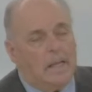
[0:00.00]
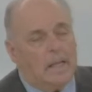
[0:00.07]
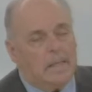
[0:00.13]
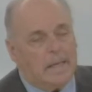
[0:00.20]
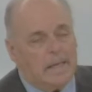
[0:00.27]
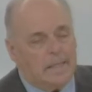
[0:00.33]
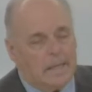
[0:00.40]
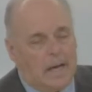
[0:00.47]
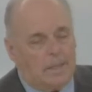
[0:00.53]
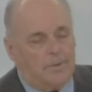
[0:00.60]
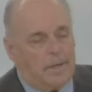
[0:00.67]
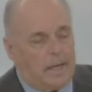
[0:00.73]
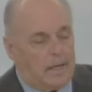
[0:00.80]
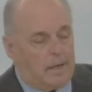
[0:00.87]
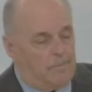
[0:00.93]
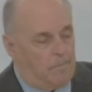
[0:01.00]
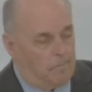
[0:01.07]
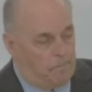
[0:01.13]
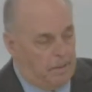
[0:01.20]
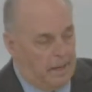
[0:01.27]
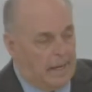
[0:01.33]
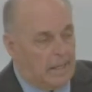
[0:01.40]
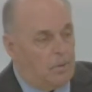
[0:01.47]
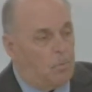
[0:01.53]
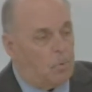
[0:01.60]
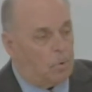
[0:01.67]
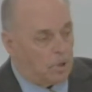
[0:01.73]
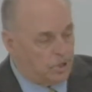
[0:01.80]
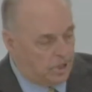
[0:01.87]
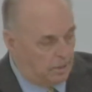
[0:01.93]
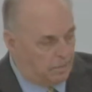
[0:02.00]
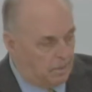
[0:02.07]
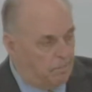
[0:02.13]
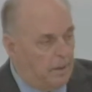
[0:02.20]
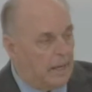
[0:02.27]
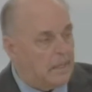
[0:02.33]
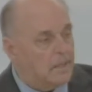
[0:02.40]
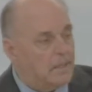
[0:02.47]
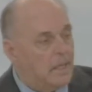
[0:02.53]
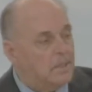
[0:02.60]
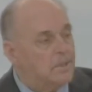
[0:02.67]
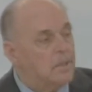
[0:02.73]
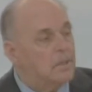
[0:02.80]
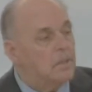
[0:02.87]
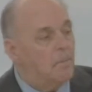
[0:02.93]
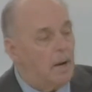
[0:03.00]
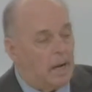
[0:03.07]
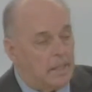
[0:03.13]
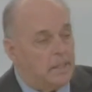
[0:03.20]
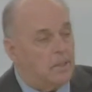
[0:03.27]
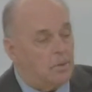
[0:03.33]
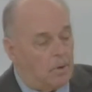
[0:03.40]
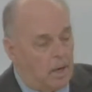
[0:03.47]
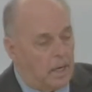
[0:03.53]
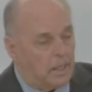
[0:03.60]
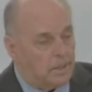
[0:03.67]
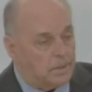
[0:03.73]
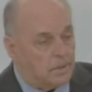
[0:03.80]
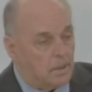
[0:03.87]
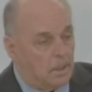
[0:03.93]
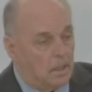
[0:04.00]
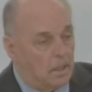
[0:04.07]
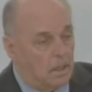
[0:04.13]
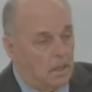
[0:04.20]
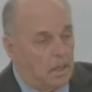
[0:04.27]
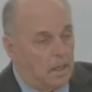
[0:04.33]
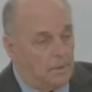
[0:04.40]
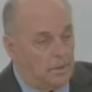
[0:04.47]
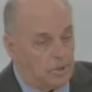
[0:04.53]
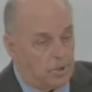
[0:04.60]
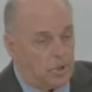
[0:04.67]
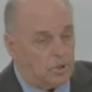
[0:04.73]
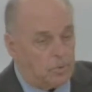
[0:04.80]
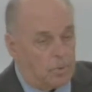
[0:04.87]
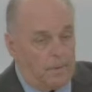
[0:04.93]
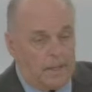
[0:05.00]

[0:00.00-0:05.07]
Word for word: they indoctrinated pagan worship and pagan things into the body of Christ in the church world.